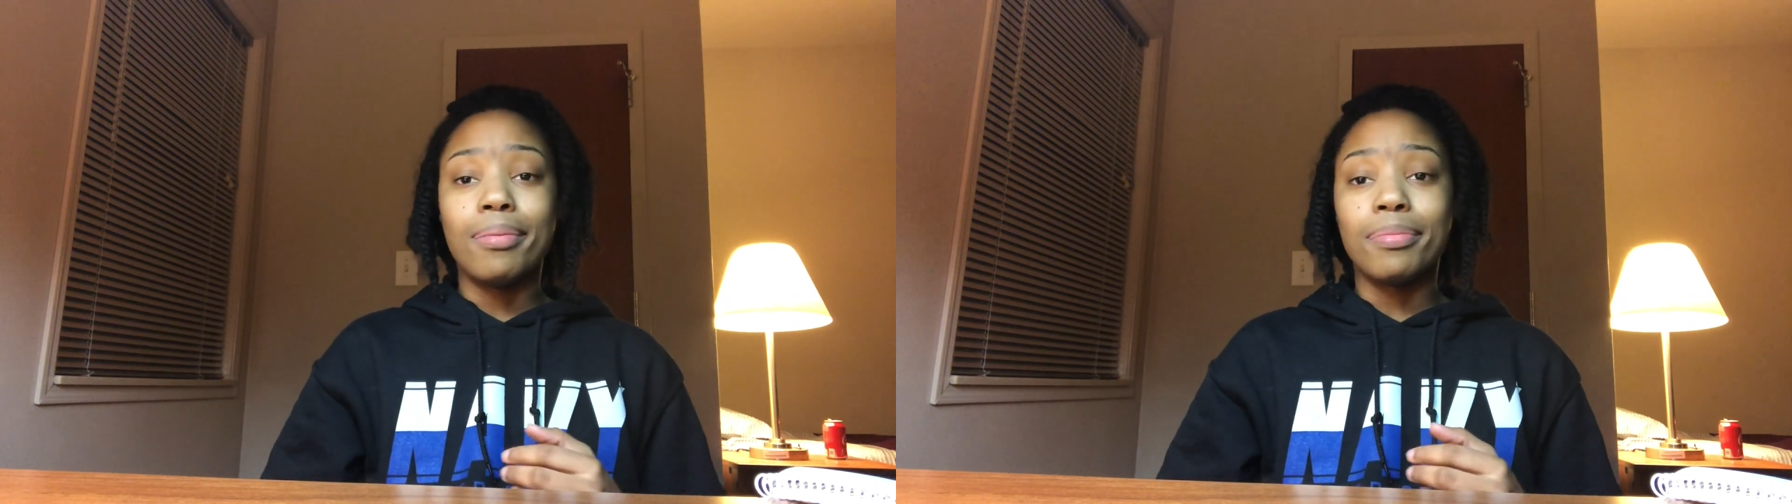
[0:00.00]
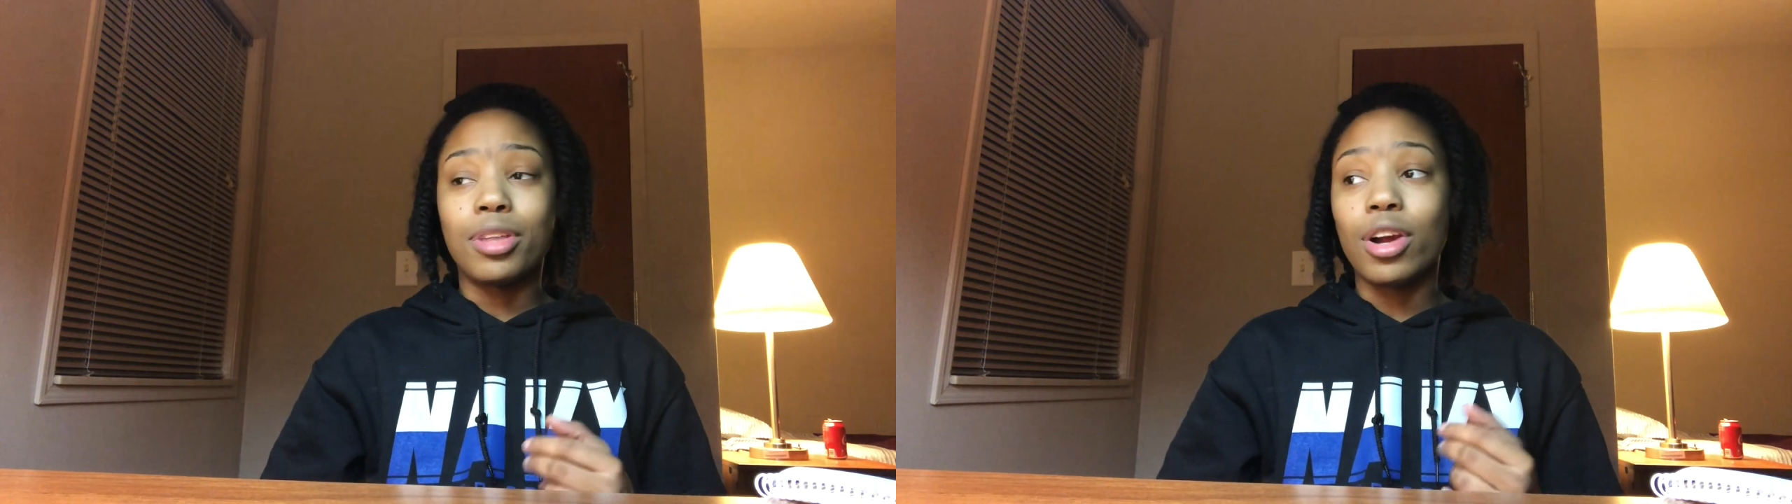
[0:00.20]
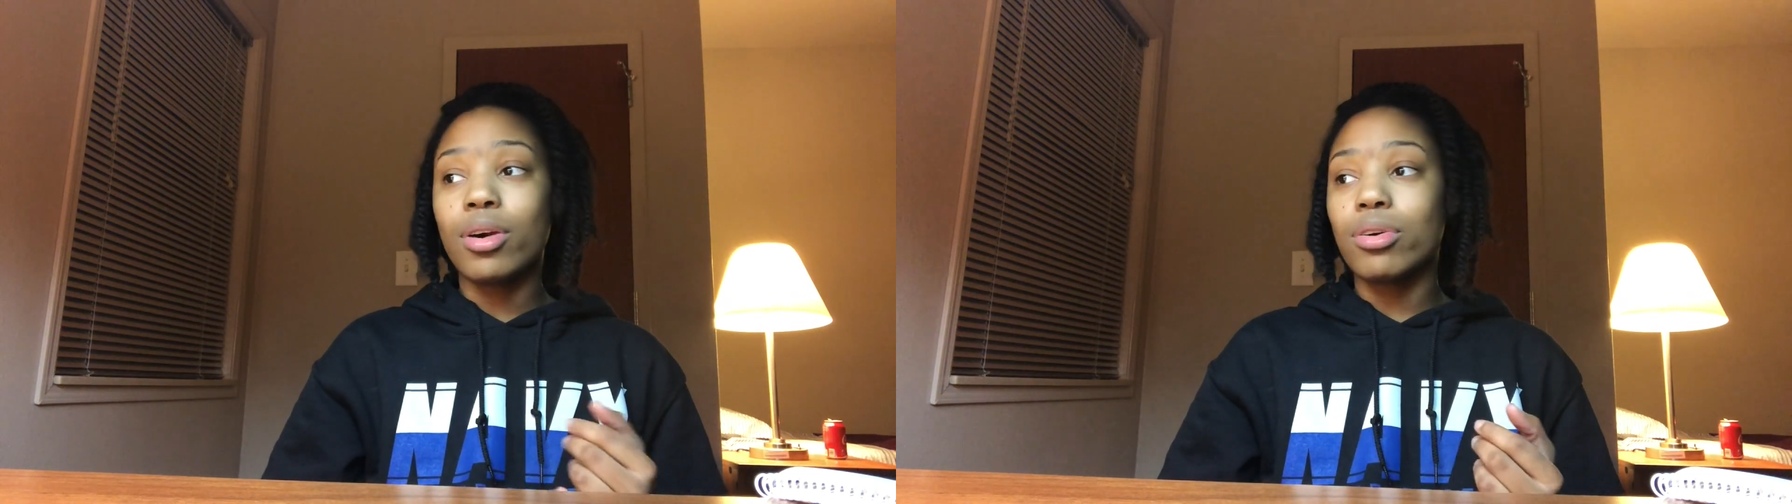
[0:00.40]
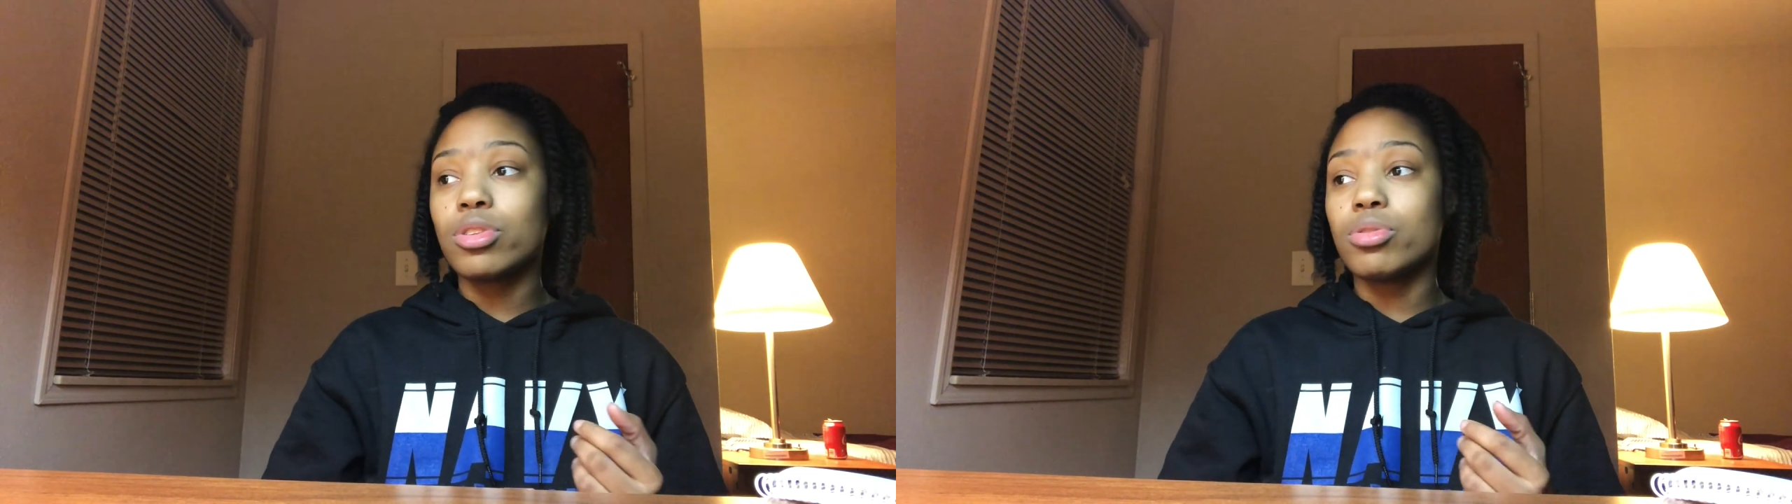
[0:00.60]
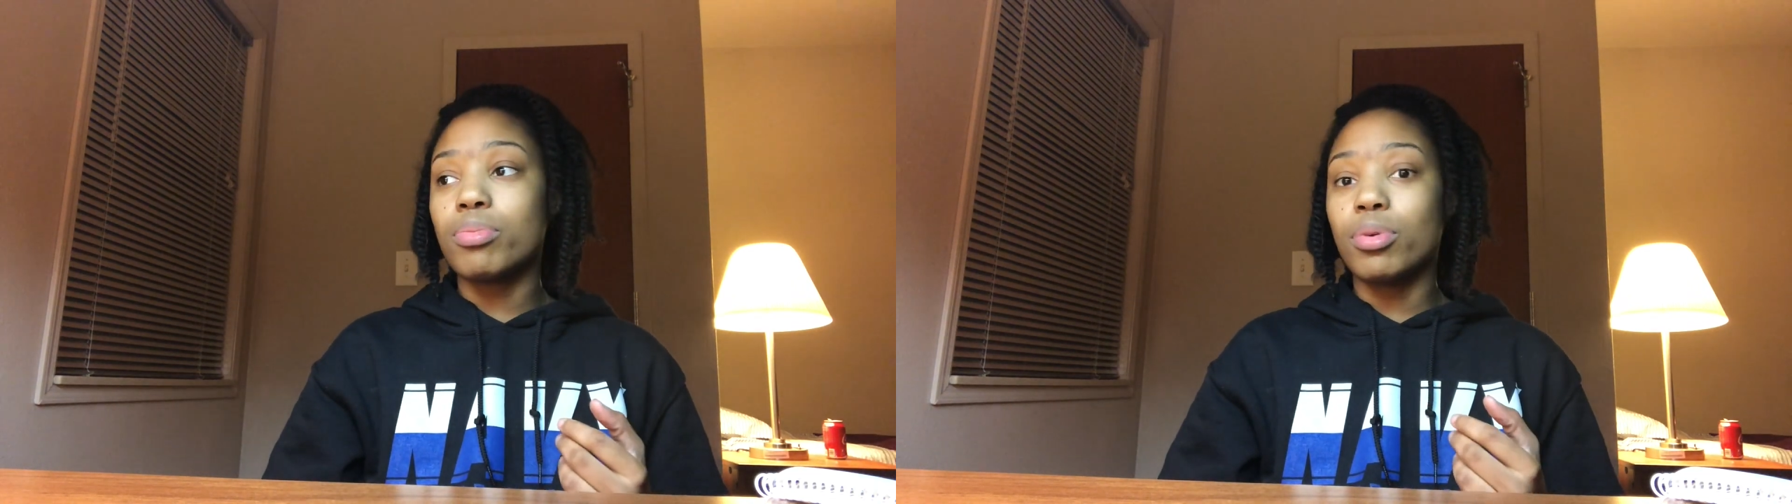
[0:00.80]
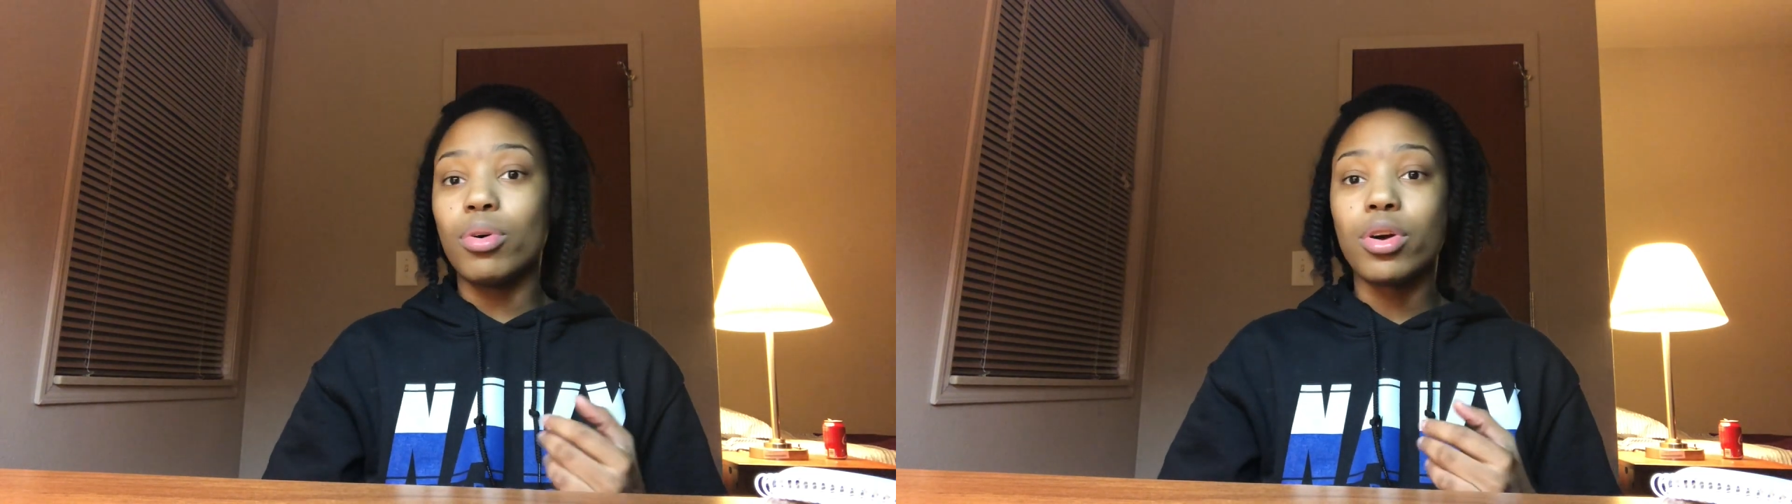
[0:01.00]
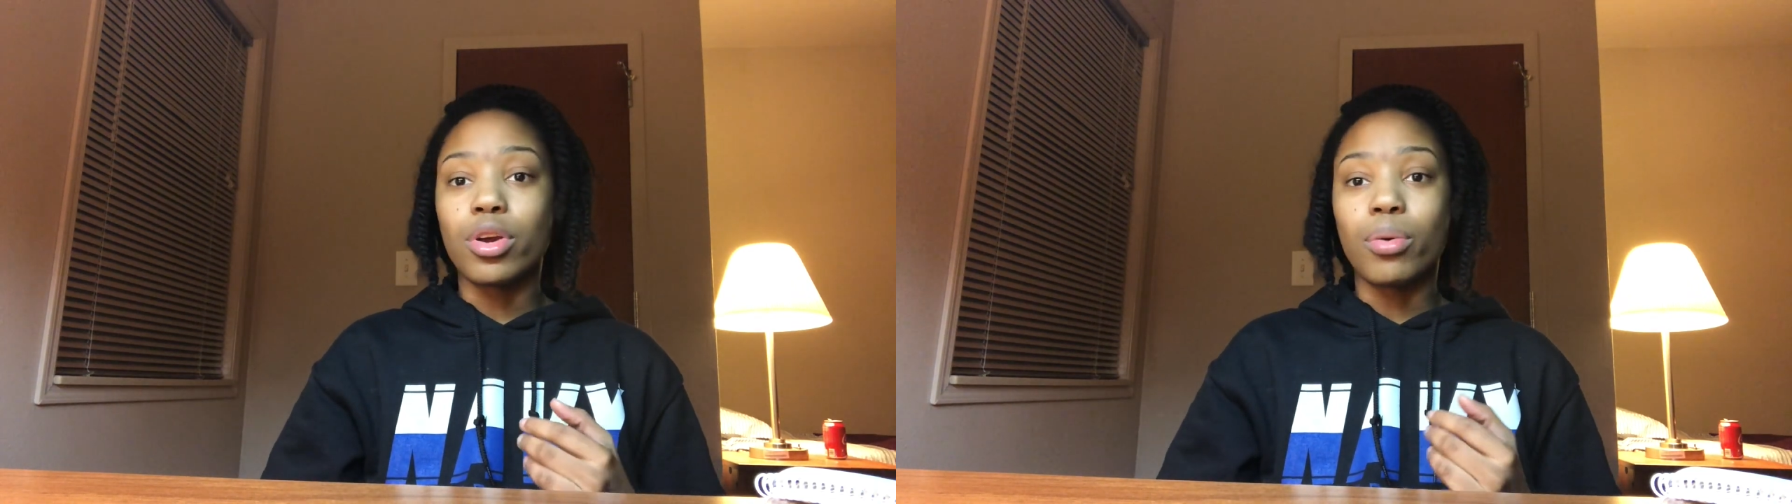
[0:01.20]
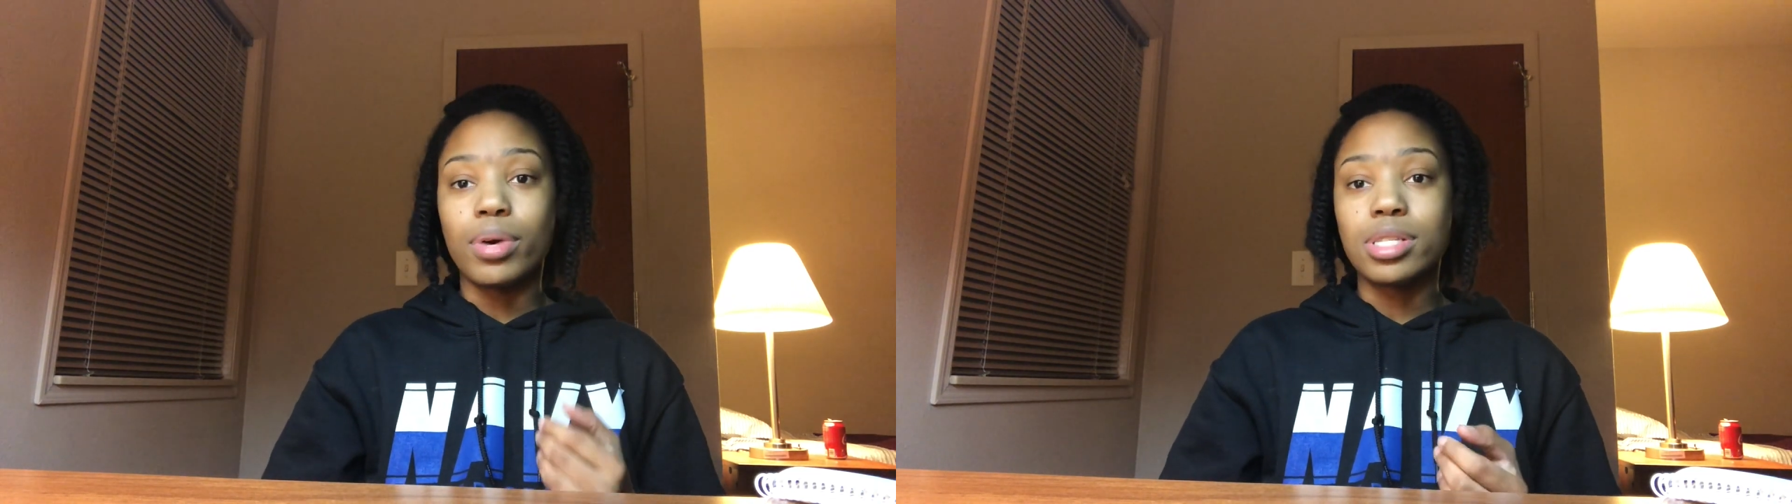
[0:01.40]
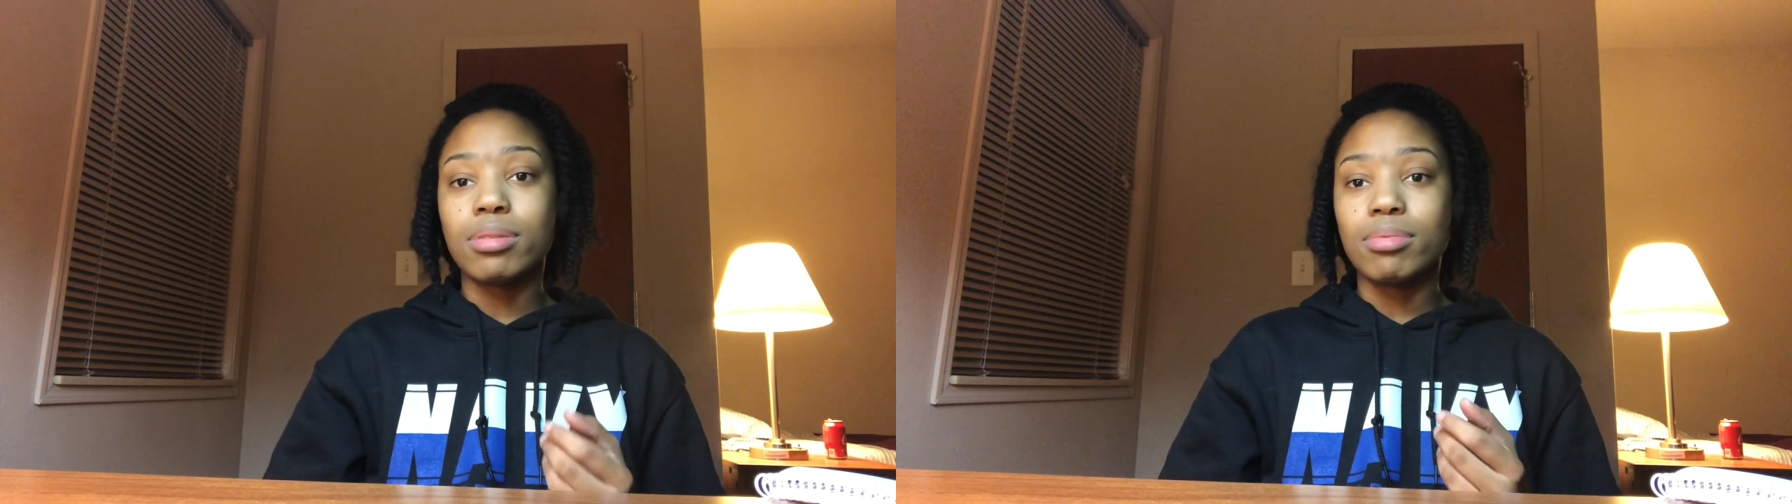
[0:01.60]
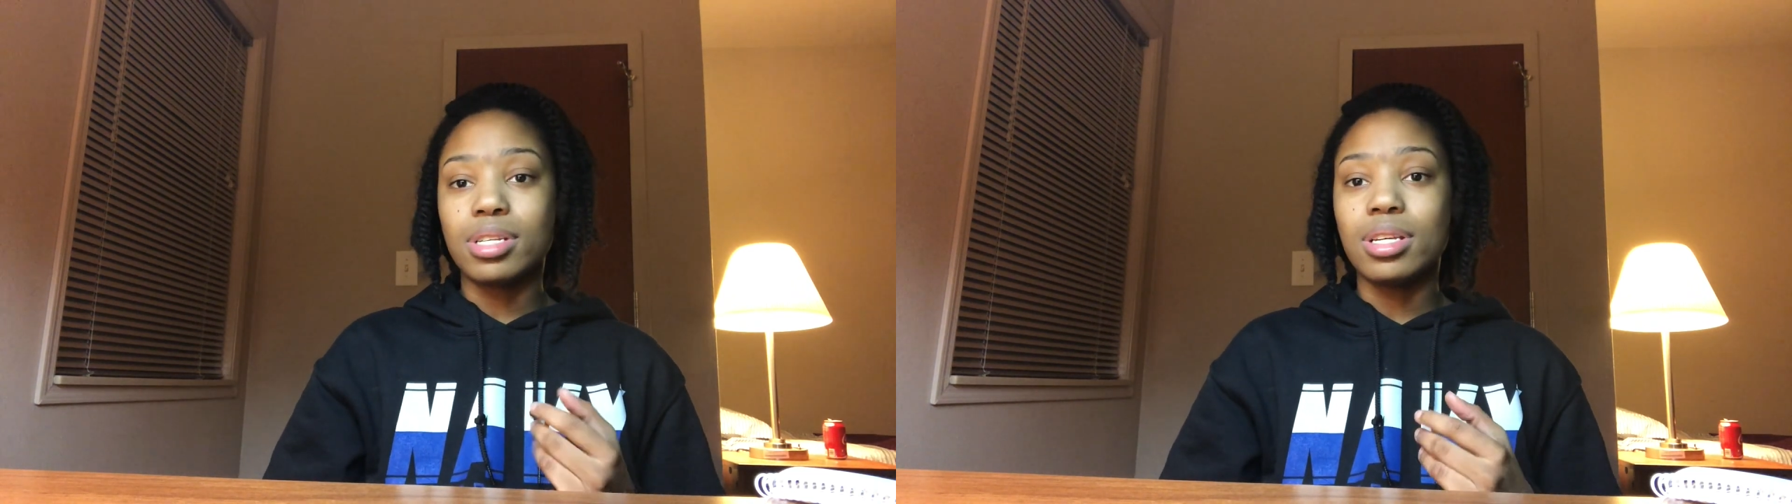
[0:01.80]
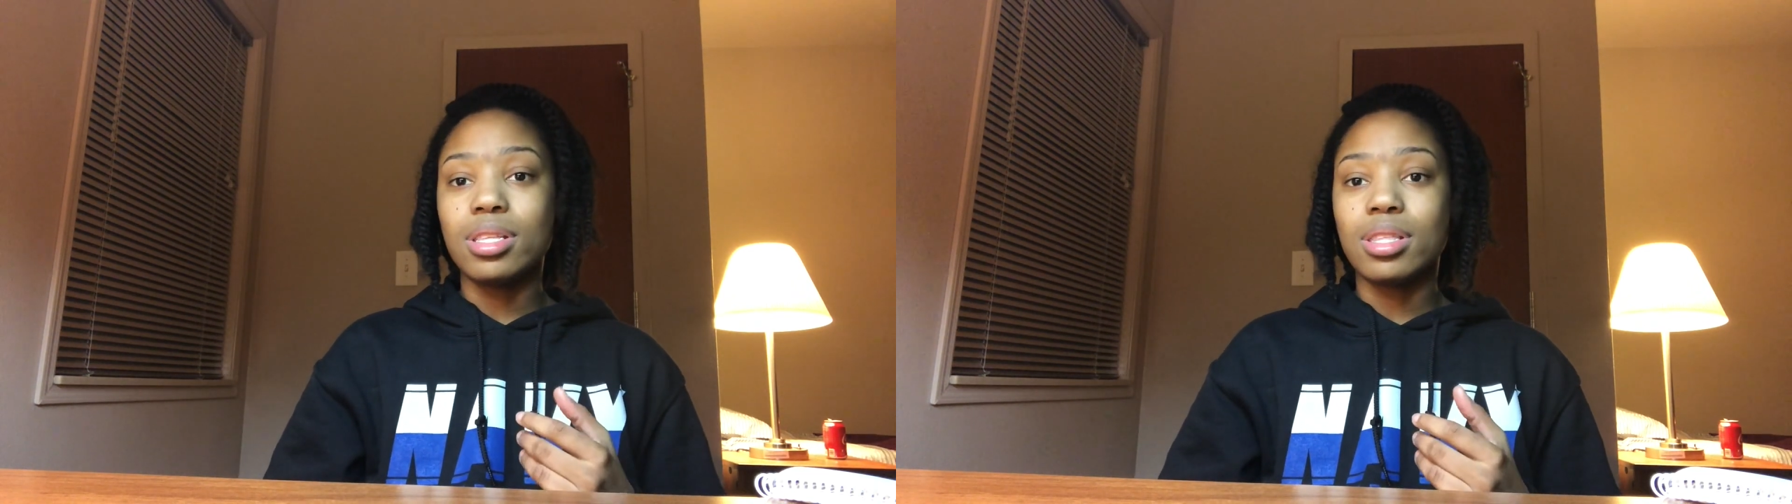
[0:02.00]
They're going to pull your wisdom teeth